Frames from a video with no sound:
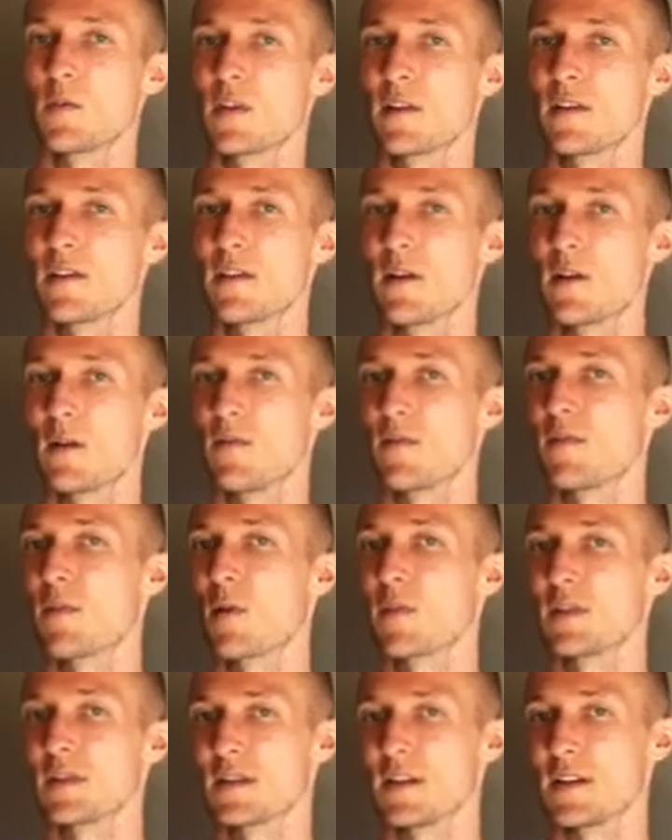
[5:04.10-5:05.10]
really
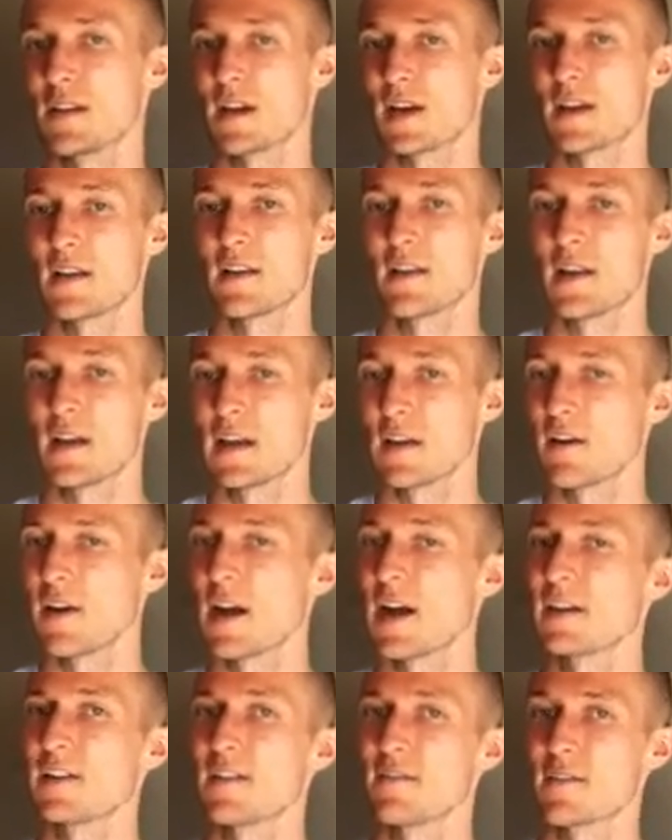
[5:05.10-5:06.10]
focusing on an
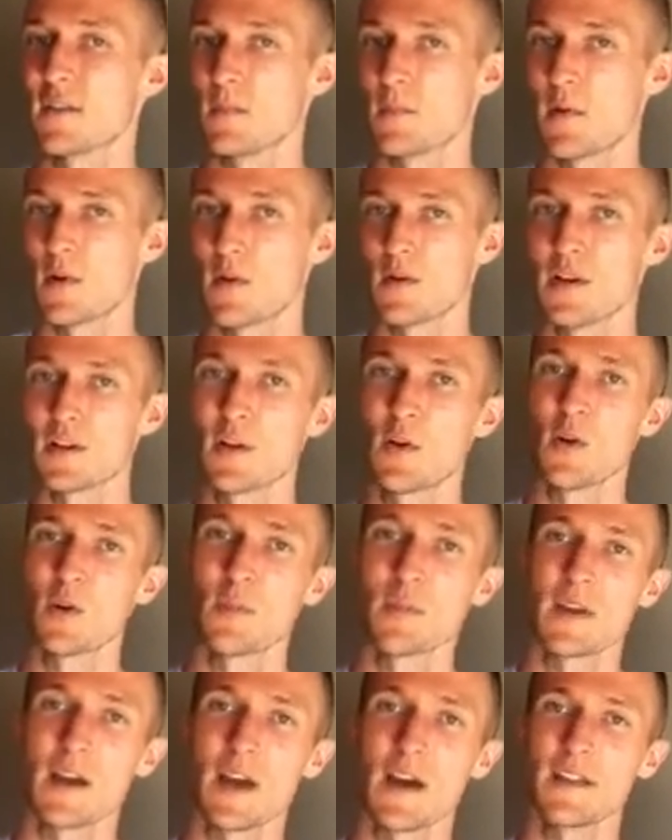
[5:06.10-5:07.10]
interactive component going
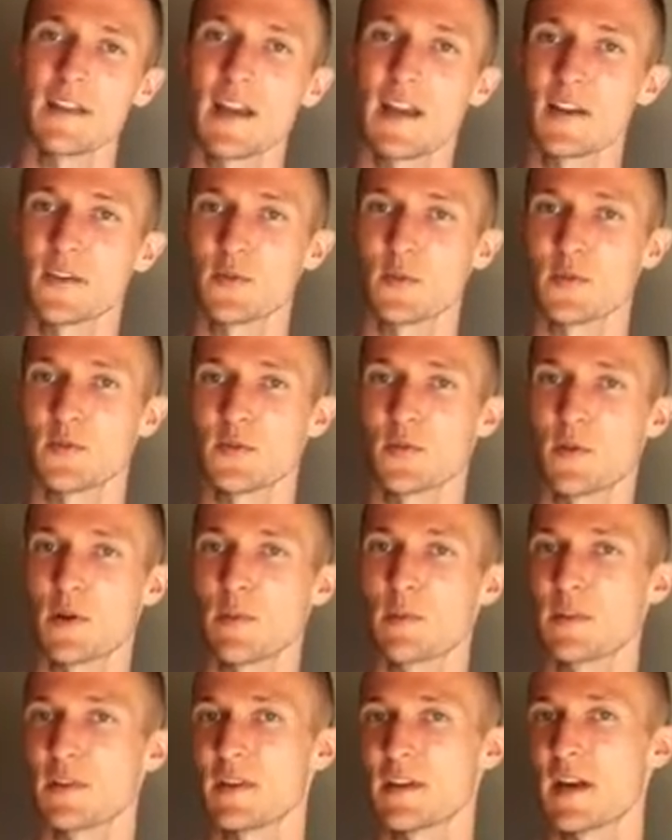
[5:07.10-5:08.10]
beyond the actual toy,
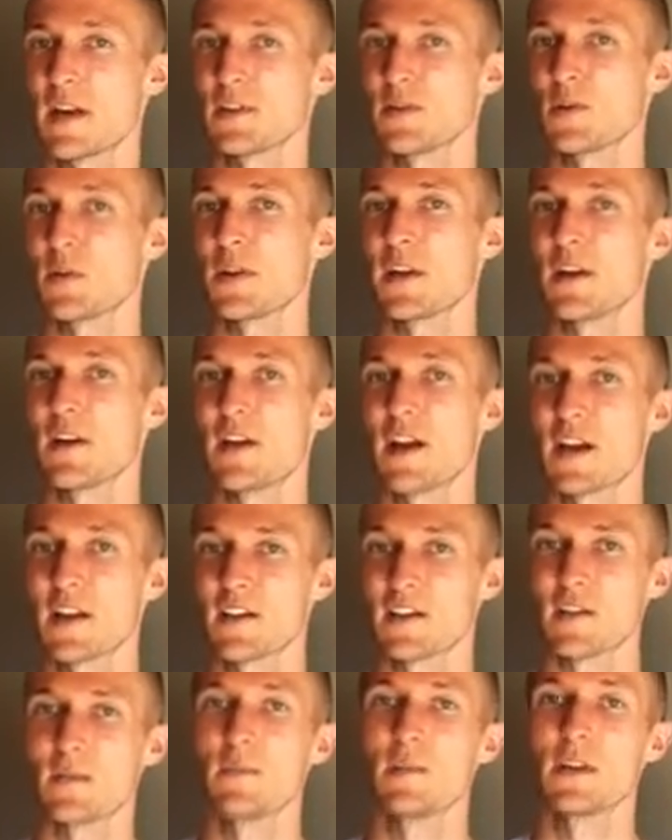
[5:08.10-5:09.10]
but the actual
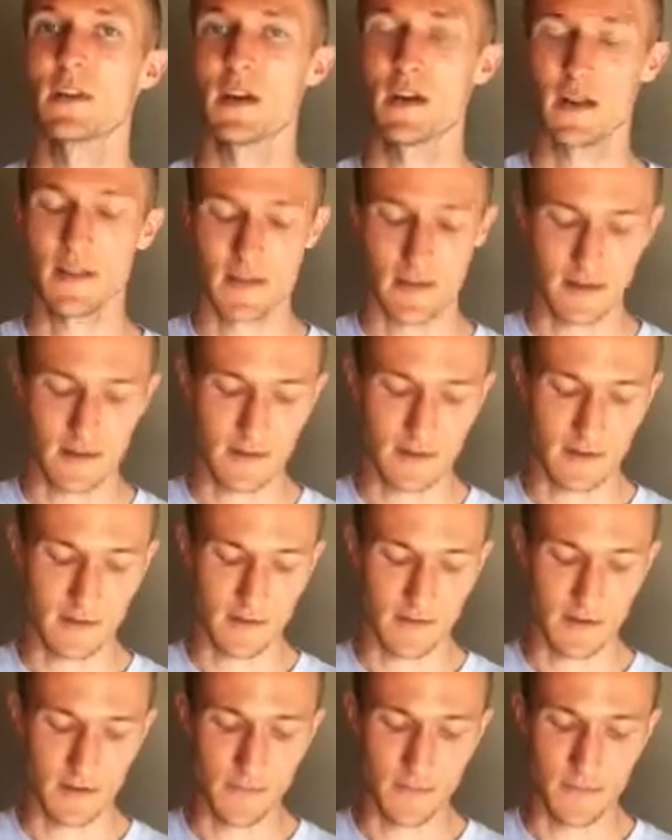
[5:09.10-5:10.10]
interaction beyond that.
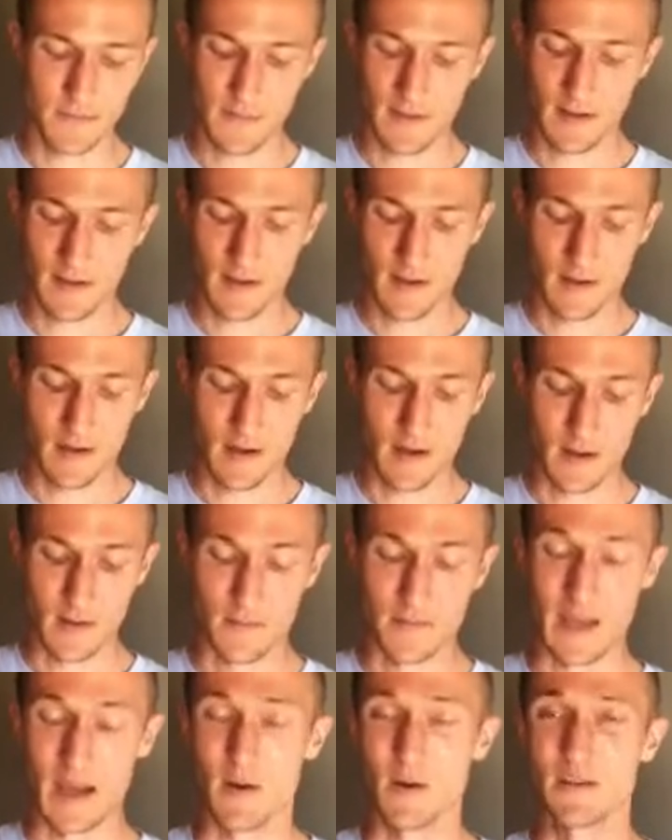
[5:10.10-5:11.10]

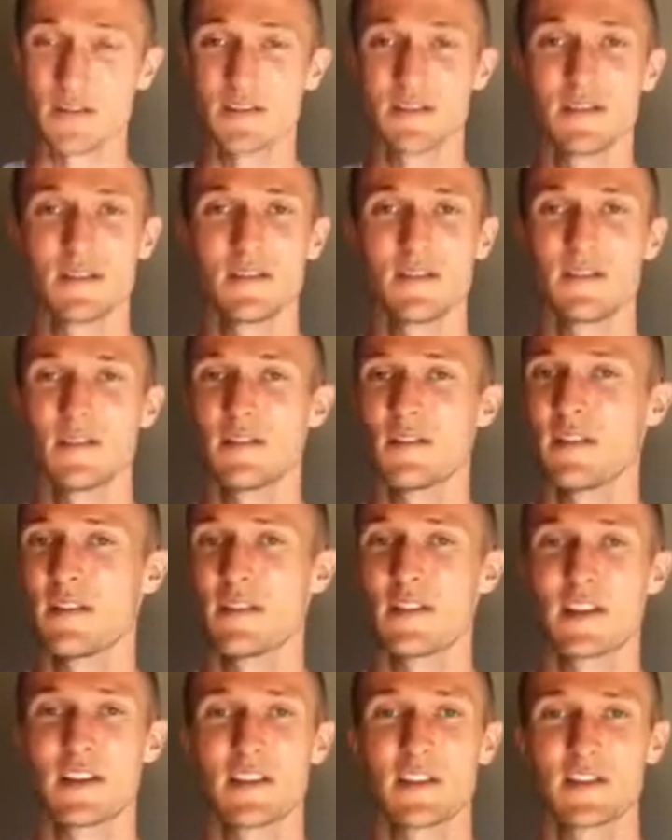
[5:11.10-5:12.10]
I would
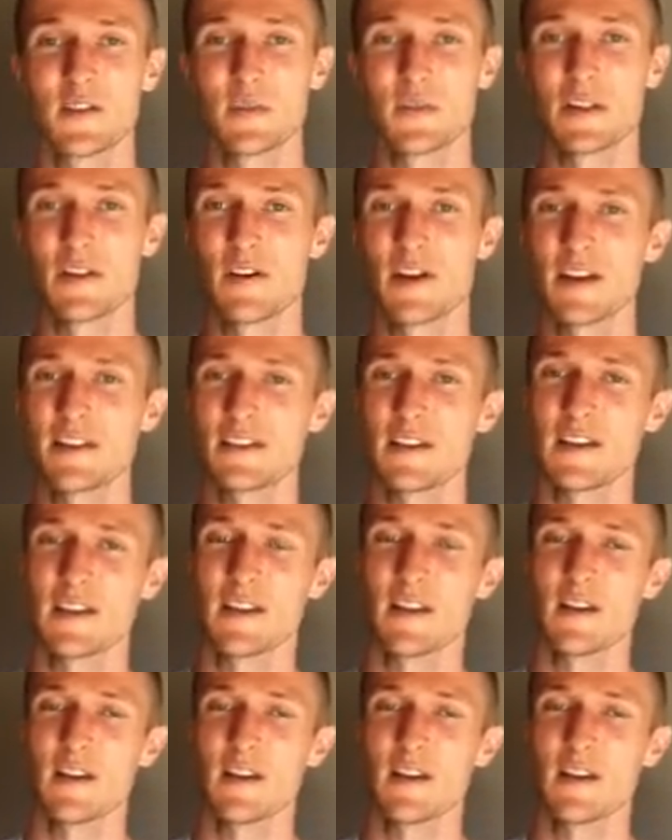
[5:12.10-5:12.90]
think this would be great to